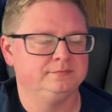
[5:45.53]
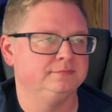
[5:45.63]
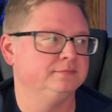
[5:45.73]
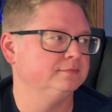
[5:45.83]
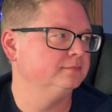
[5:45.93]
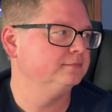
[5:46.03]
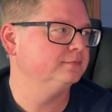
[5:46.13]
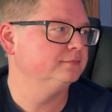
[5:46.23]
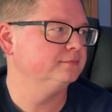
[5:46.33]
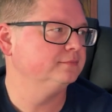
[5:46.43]

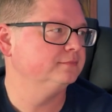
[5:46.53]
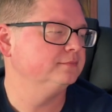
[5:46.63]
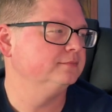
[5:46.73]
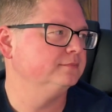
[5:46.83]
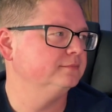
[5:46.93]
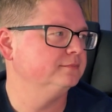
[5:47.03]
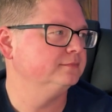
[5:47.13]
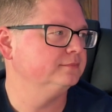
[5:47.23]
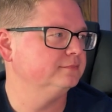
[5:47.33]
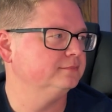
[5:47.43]

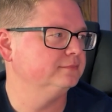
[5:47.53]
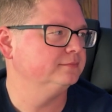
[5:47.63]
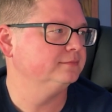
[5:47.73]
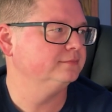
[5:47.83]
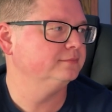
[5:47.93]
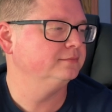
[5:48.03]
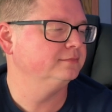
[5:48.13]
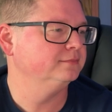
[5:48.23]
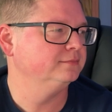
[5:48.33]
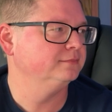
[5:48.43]

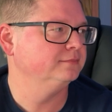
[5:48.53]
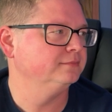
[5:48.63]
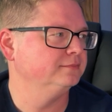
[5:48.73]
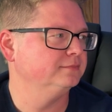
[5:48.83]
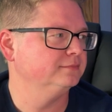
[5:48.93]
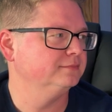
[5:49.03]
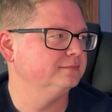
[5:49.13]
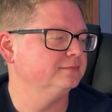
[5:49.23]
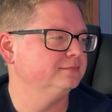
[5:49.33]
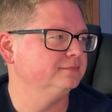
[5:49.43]

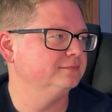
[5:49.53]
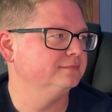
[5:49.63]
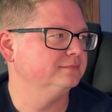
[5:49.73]
(silent)